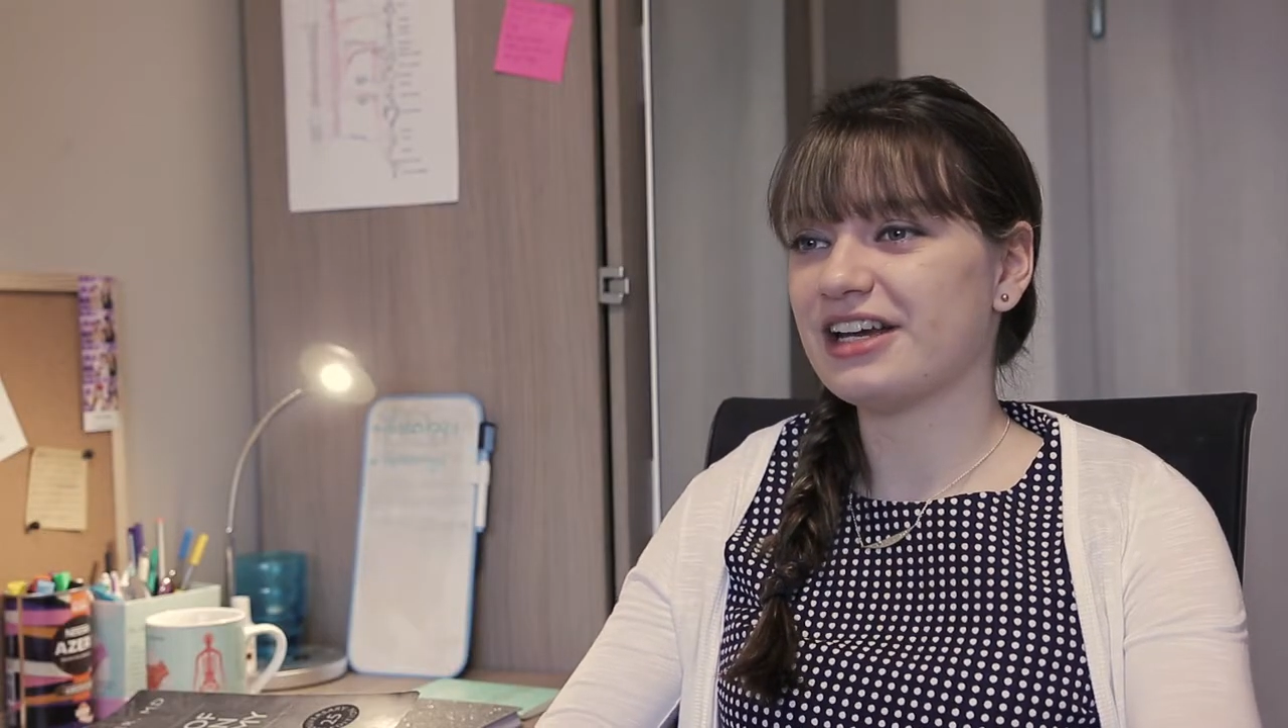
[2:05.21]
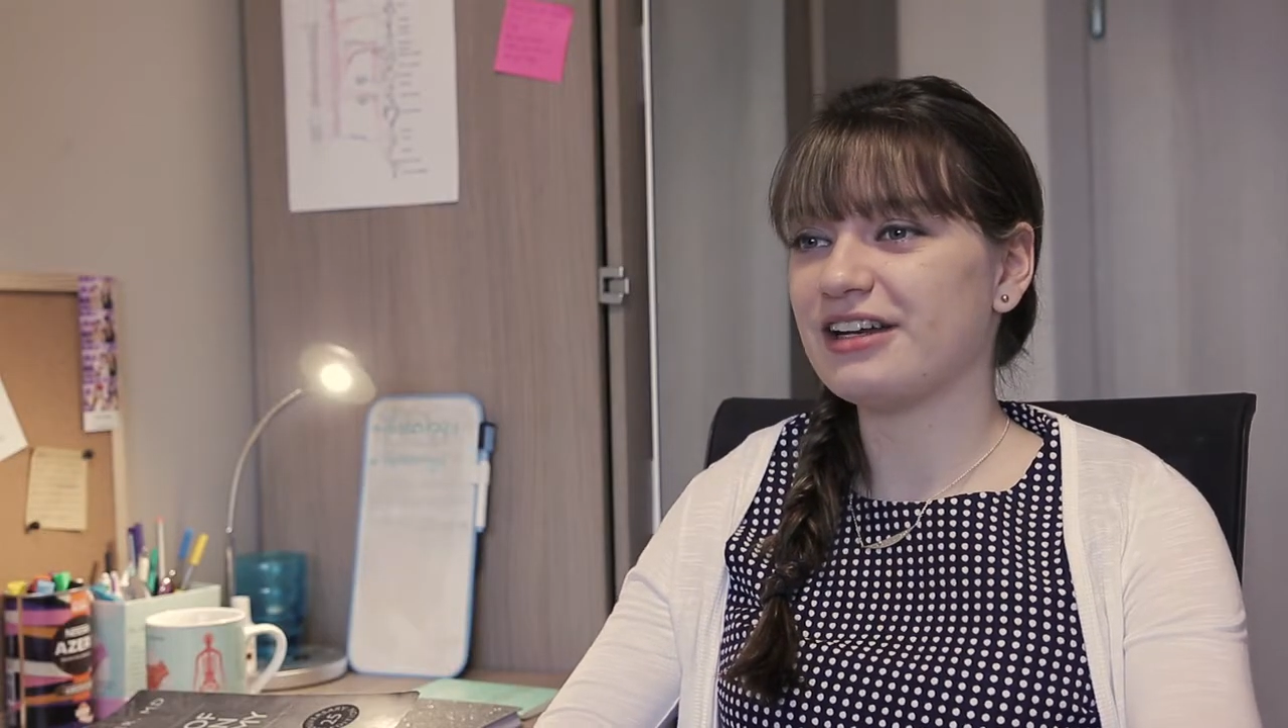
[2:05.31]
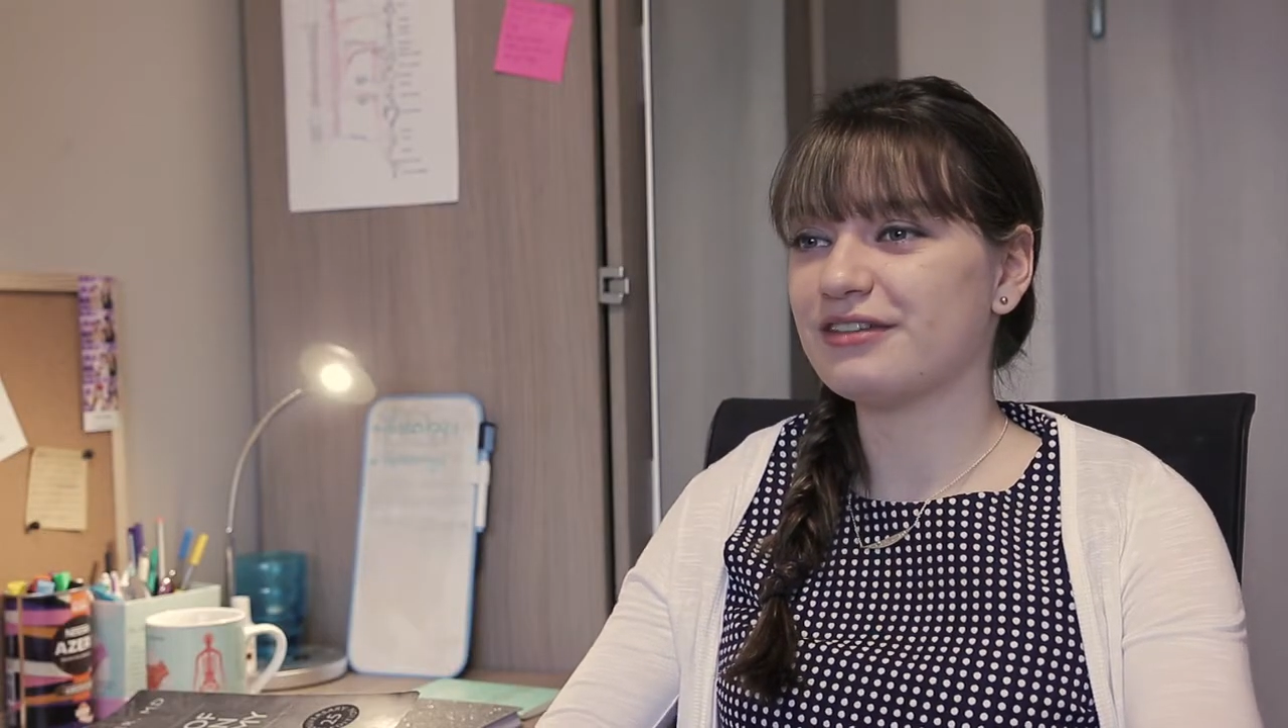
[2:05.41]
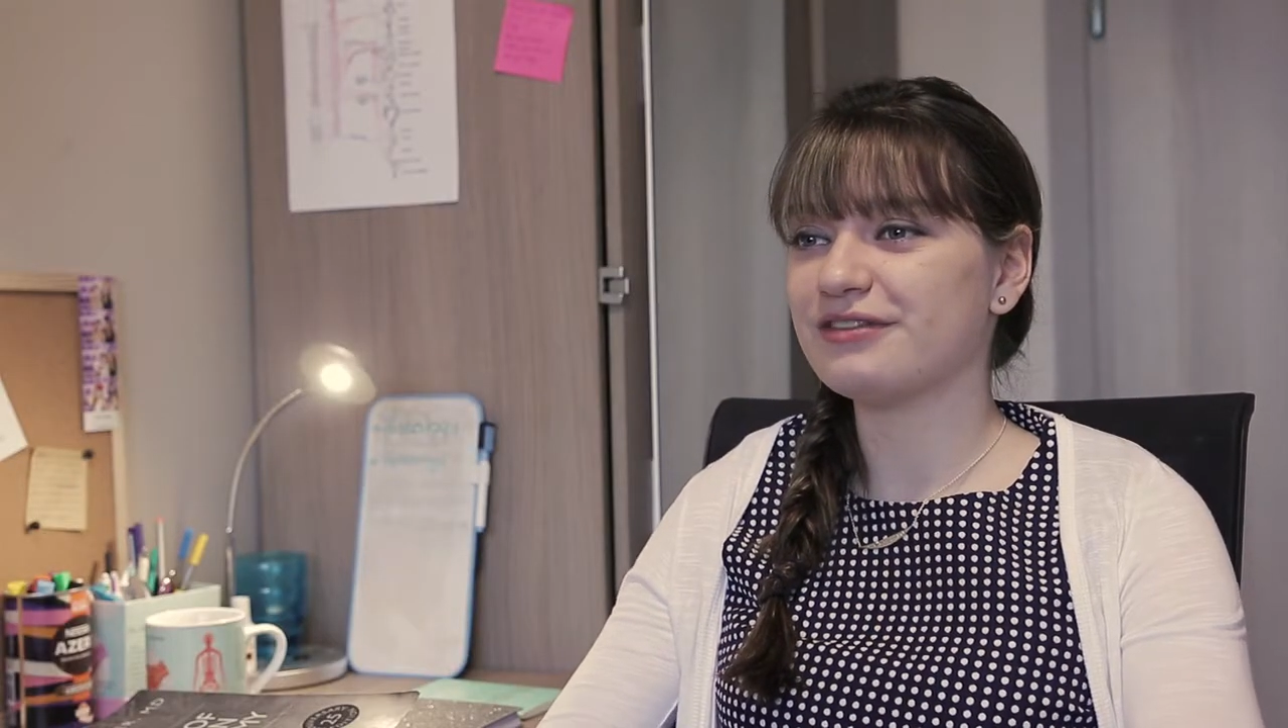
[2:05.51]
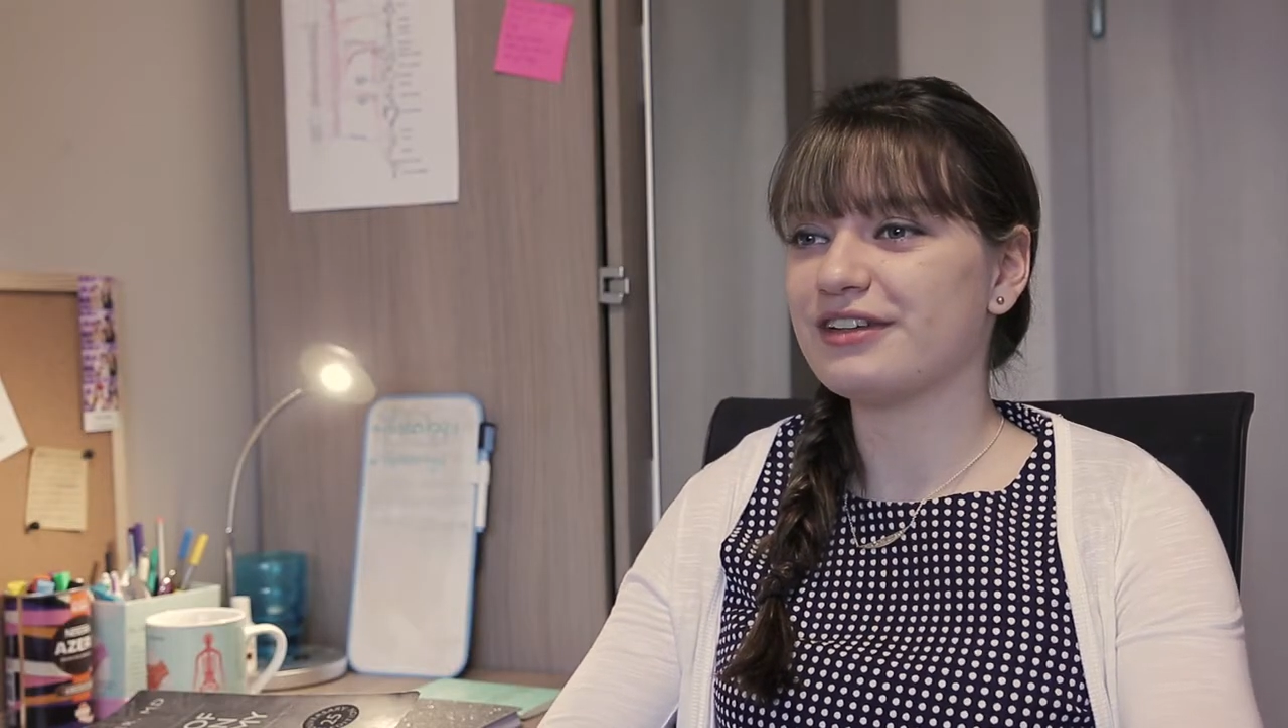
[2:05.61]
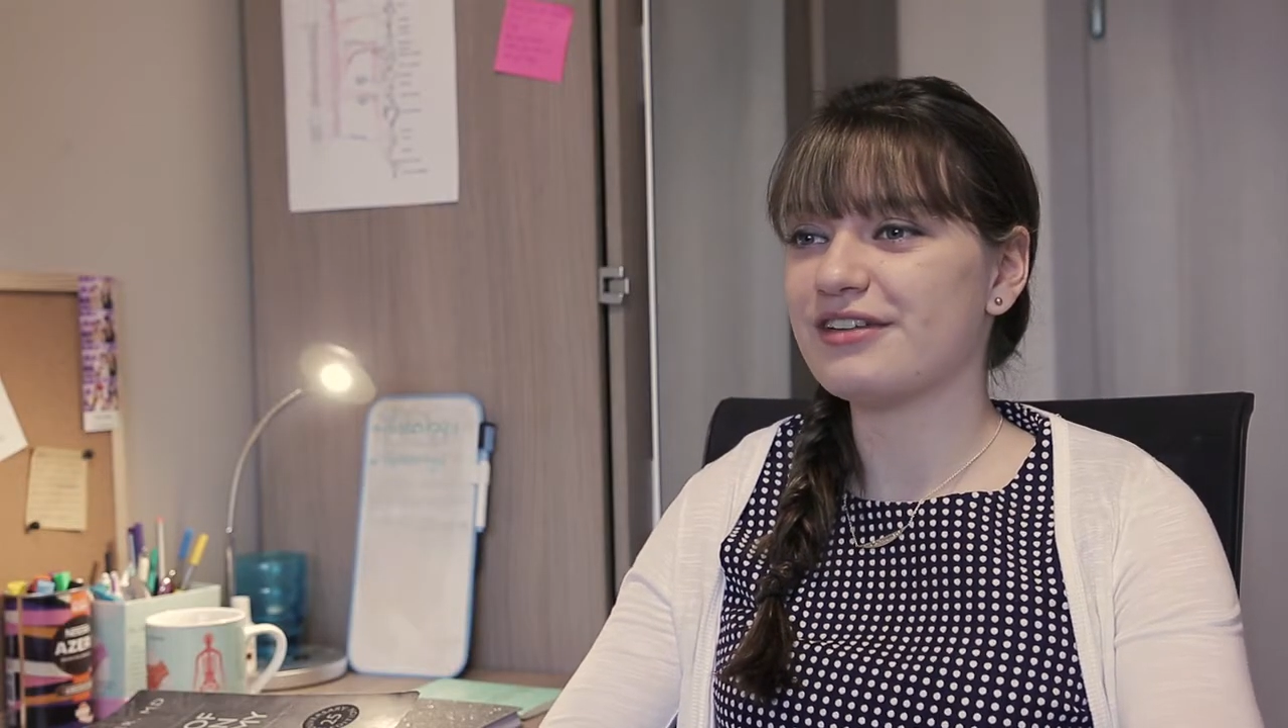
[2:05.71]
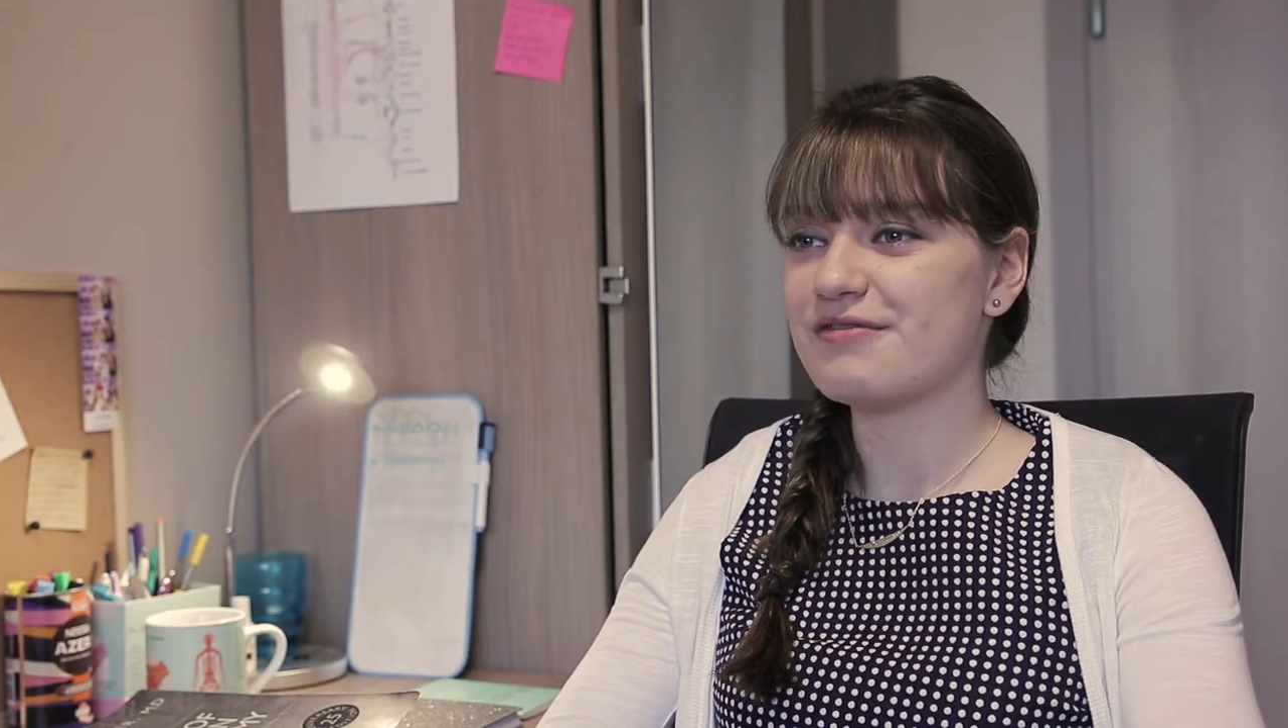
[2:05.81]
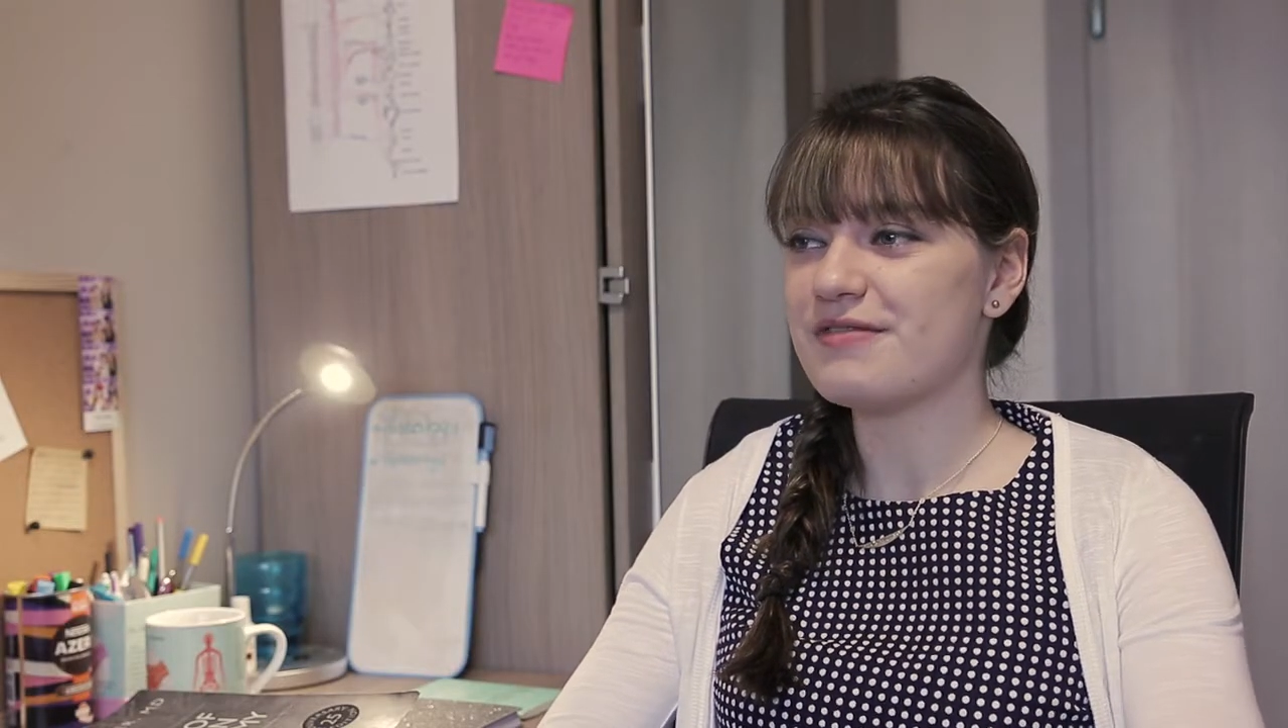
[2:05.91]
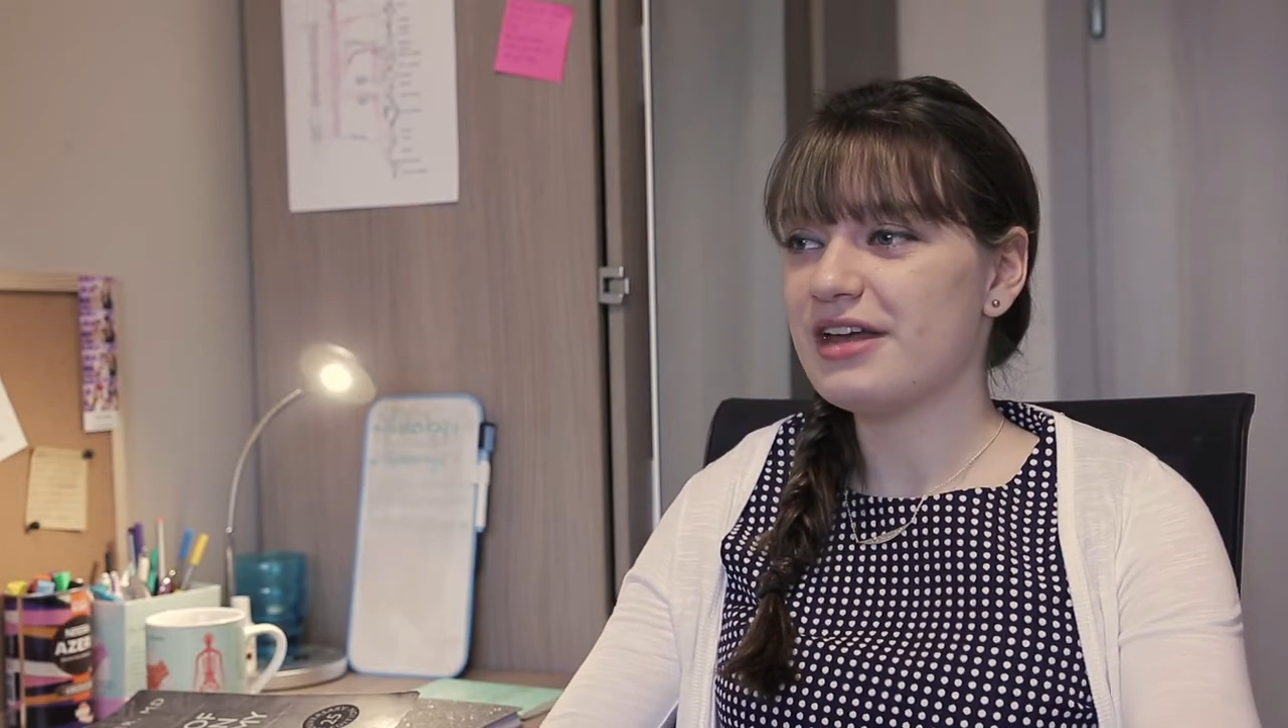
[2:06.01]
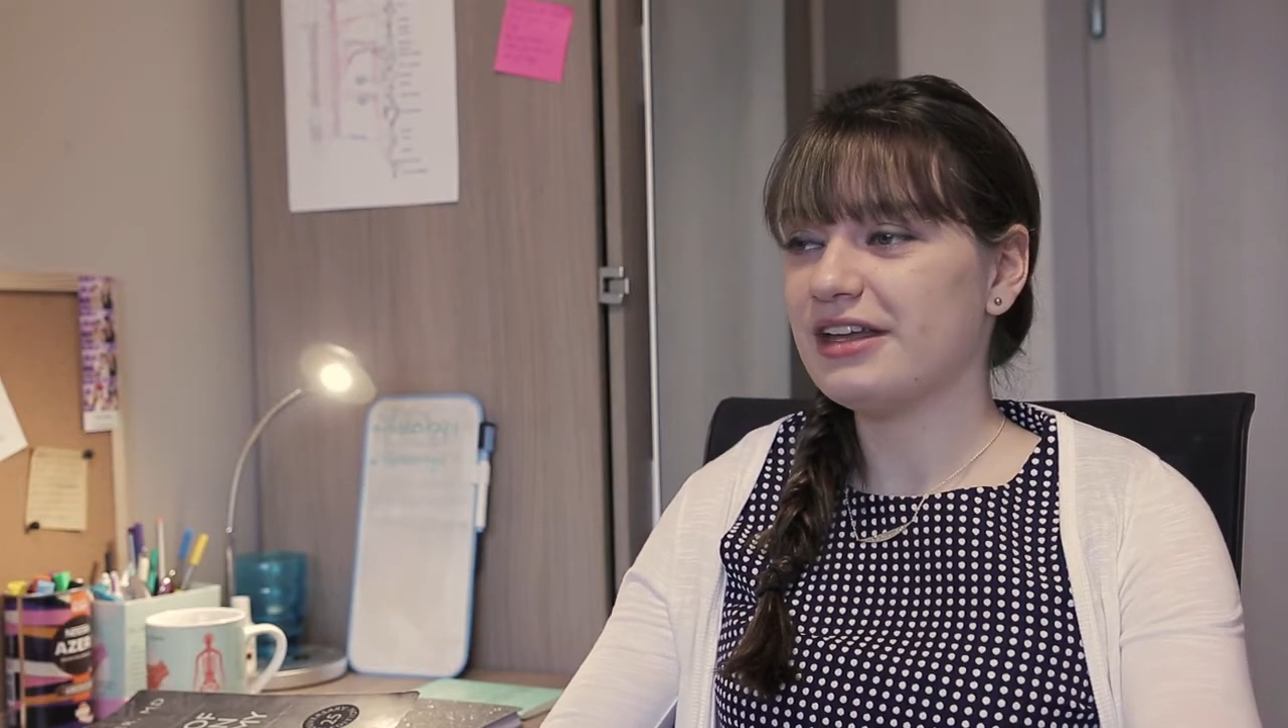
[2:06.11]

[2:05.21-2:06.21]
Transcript: I love the